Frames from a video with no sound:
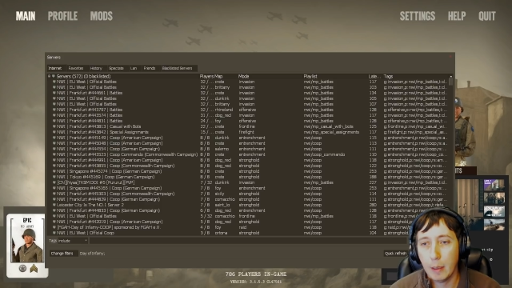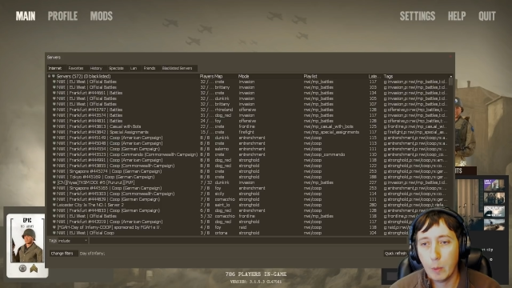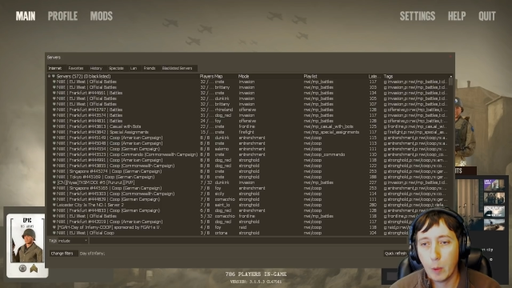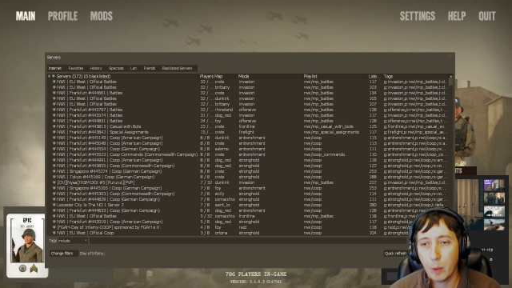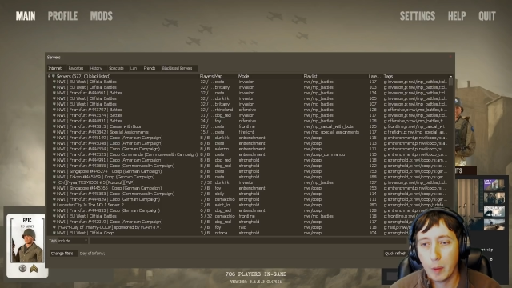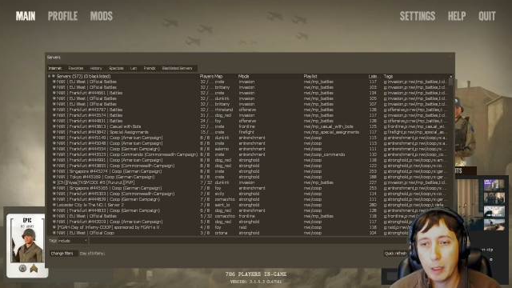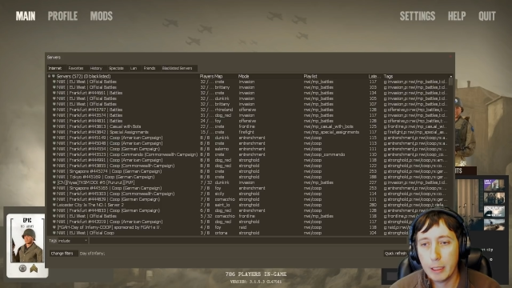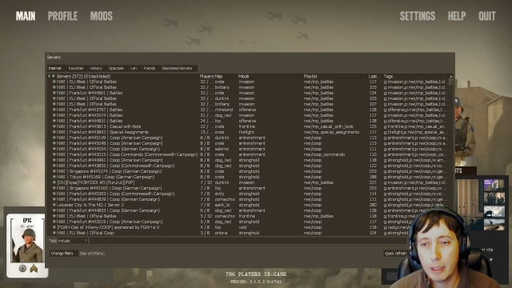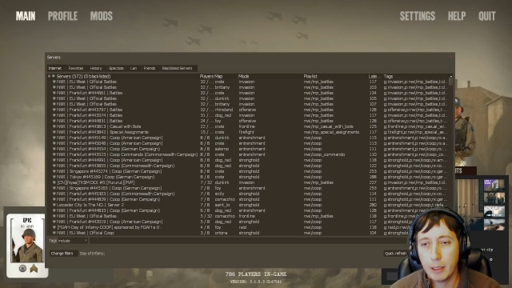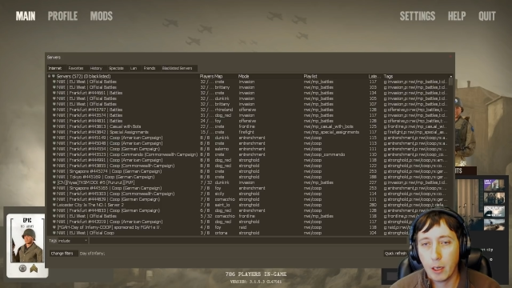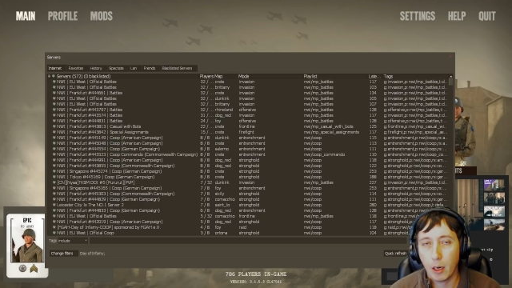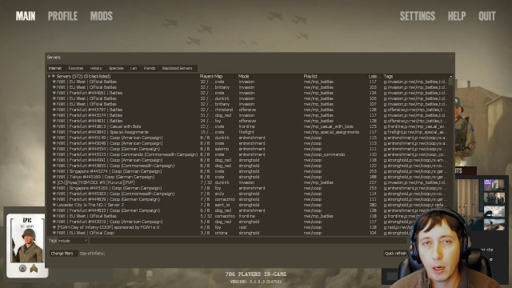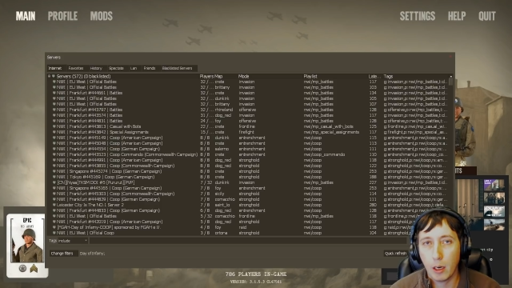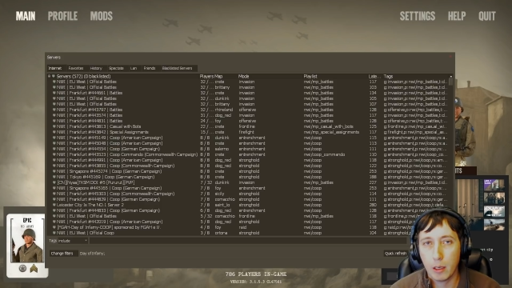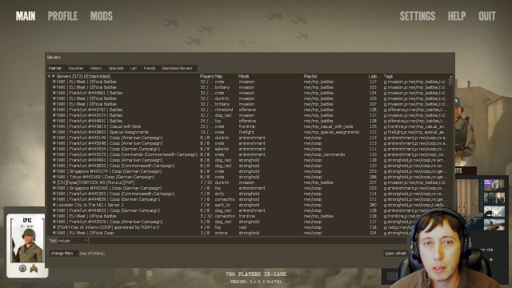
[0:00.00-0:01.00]
where we did
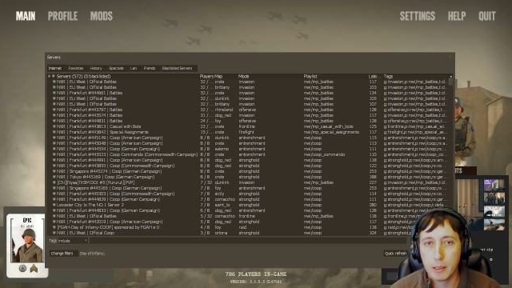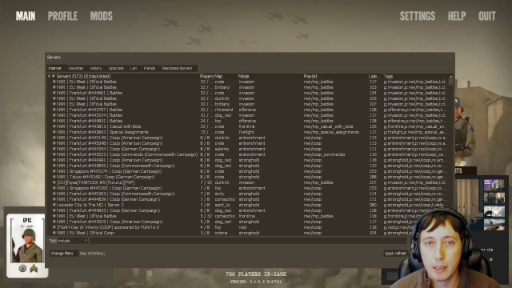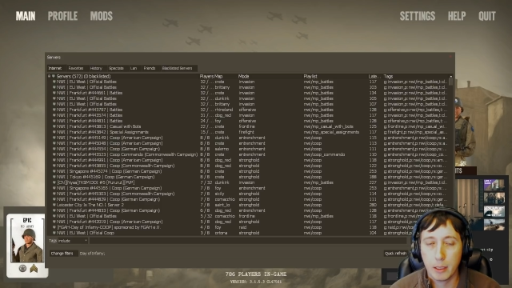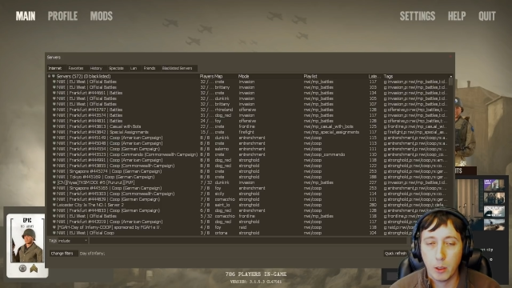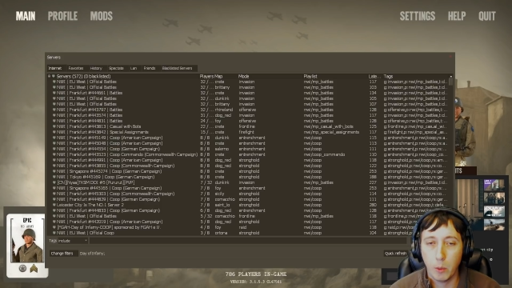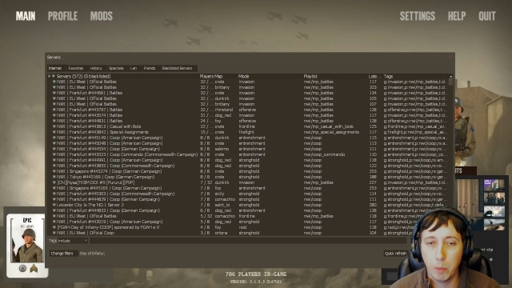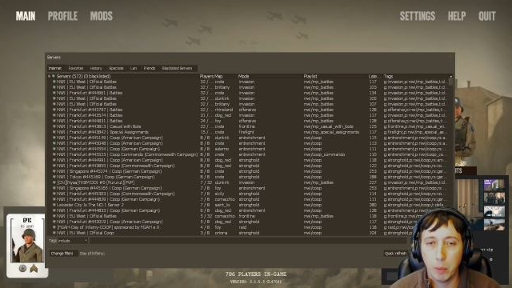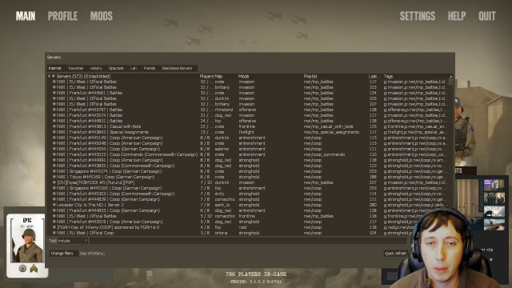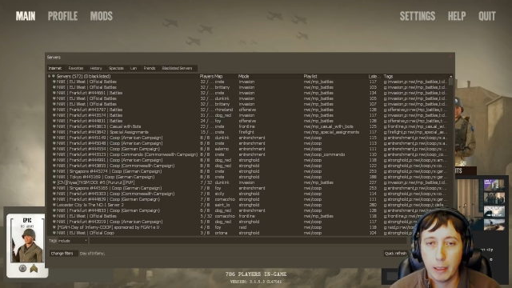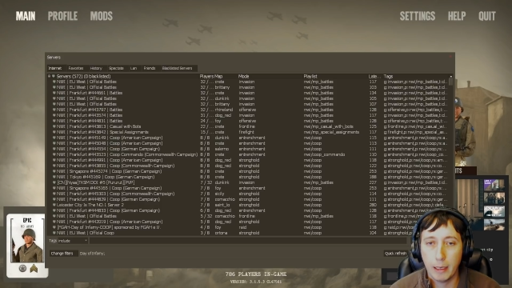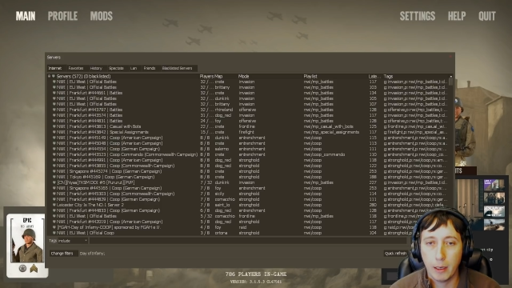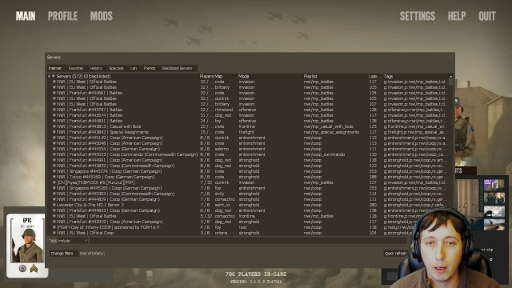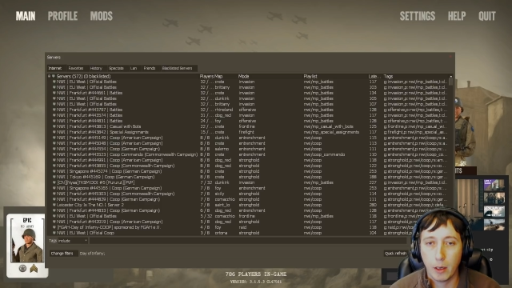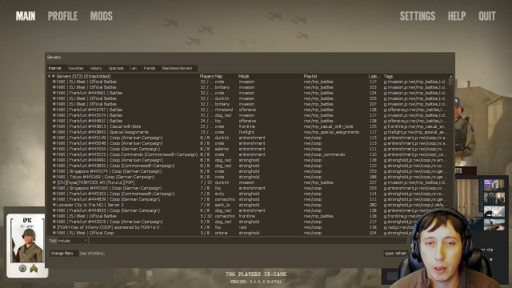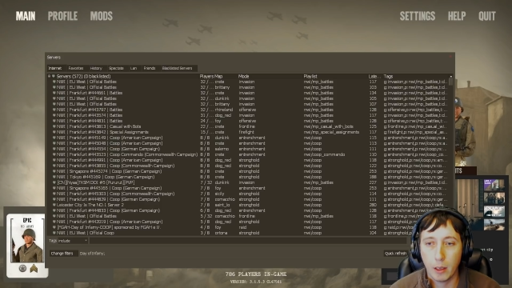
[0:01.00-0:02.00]
our single
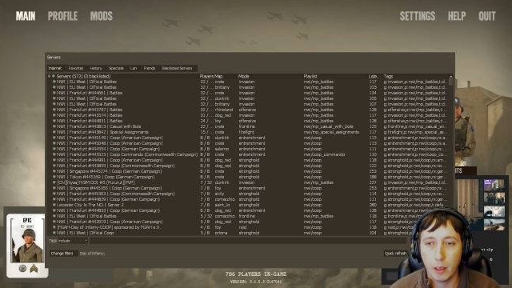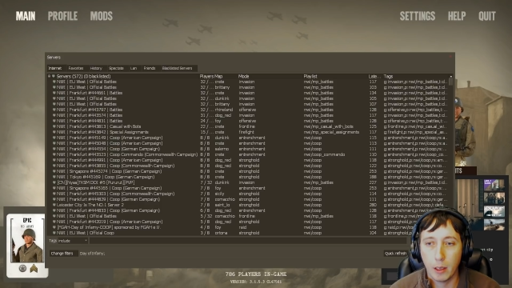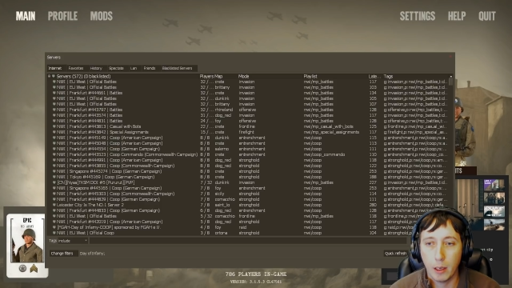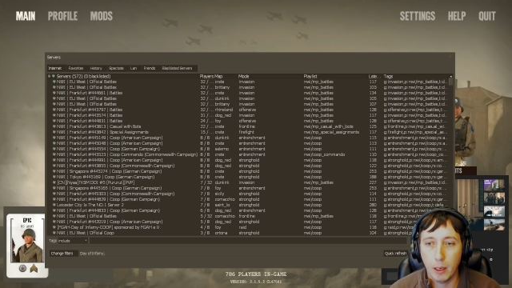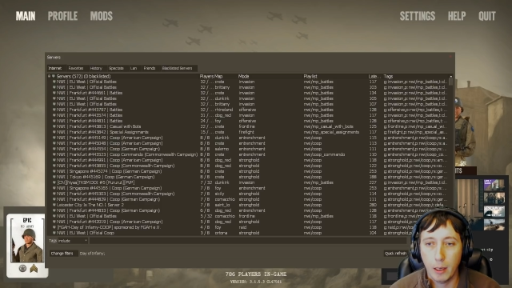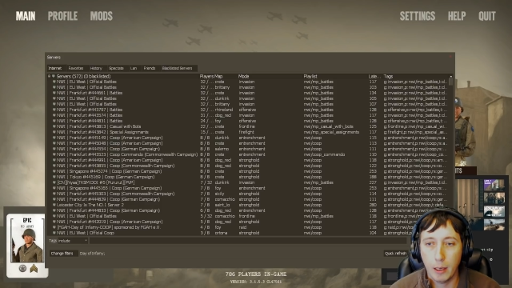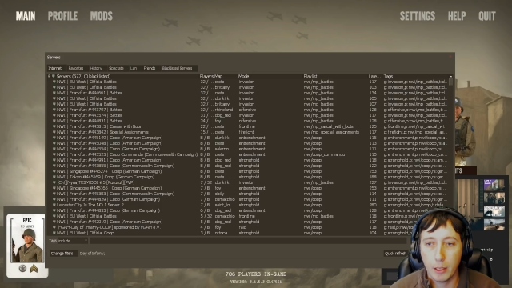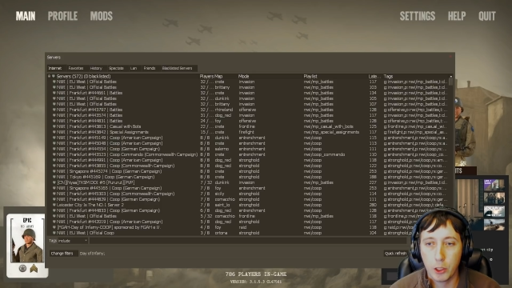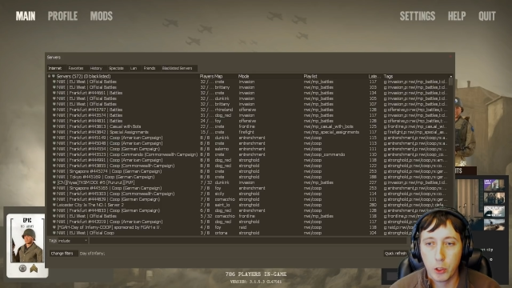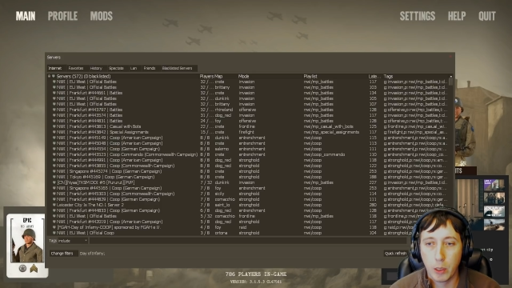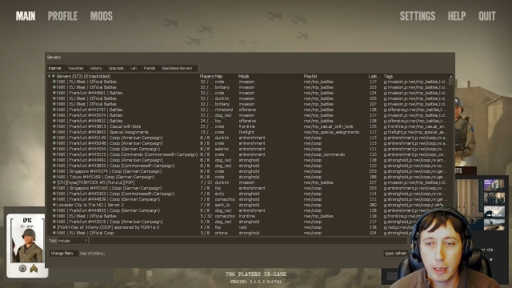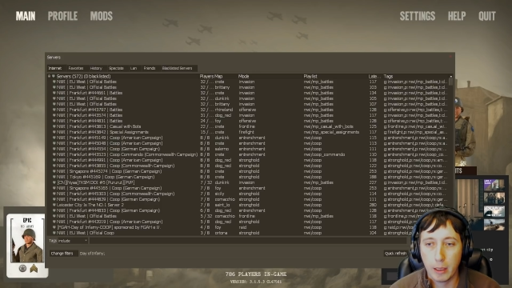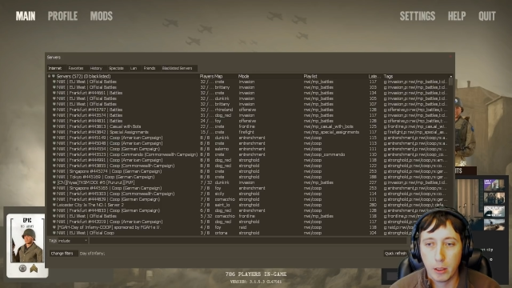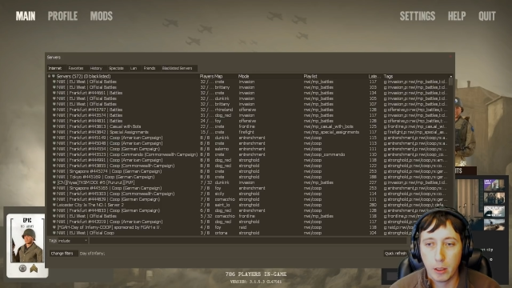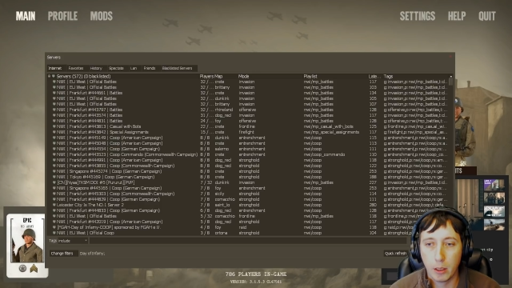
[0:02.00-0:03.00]
player
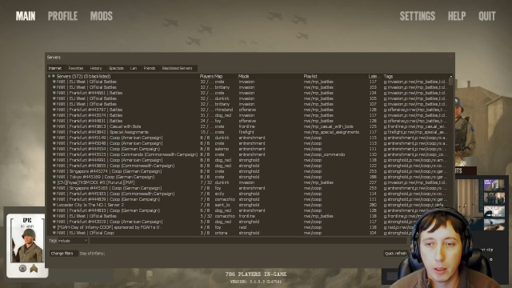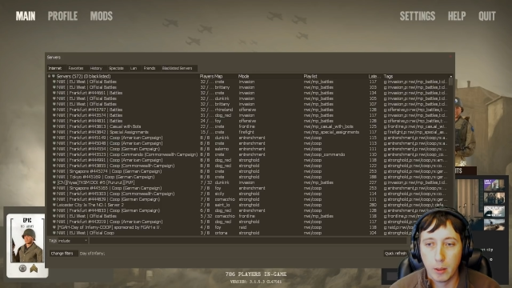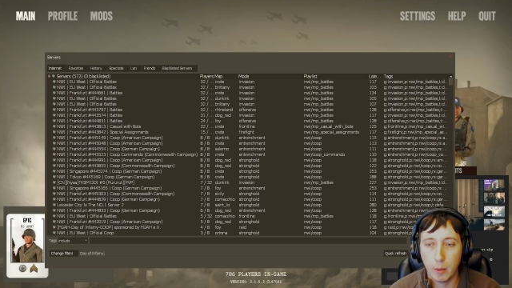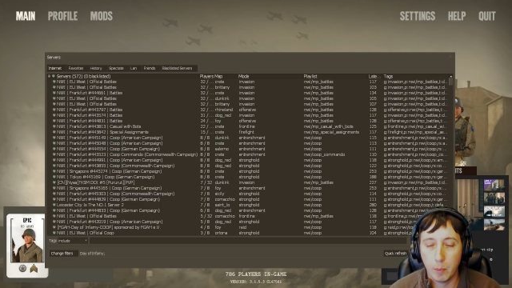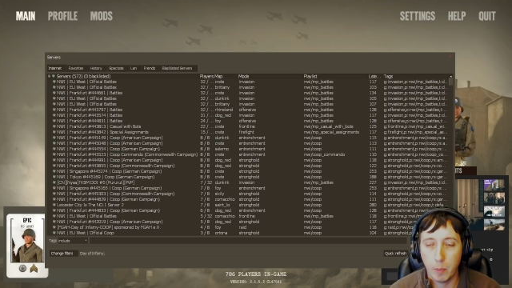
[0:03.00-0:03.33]
trailer.